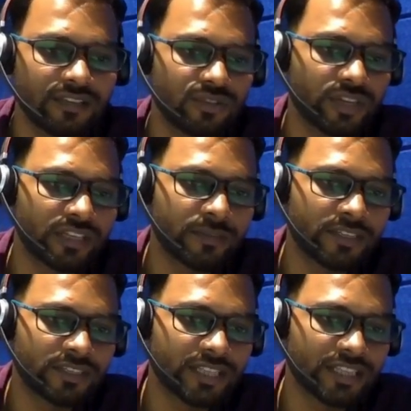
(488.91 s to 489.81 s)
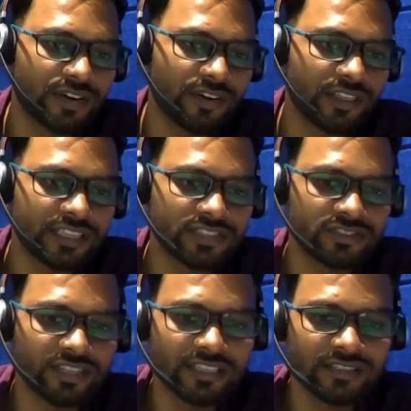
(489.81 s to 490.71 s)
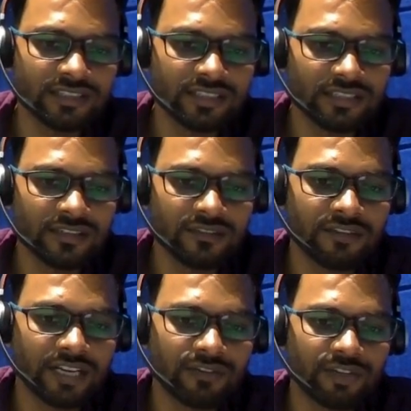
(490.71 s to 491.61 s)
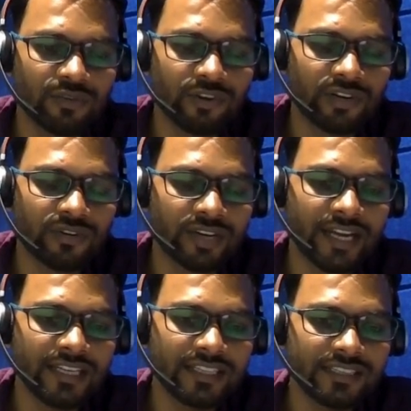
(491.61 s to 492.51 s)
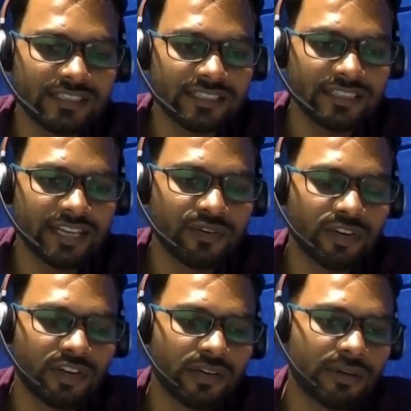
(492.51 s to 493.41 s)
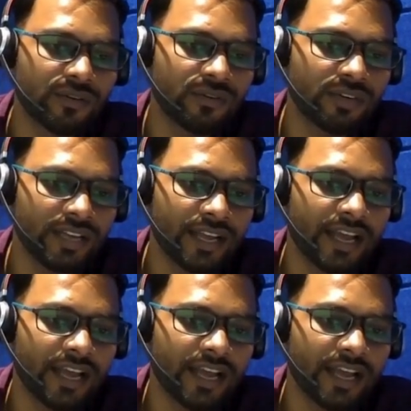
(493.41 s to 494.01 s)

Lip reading: You can mention the all the strings whatever you want to write in the single quote or double quote,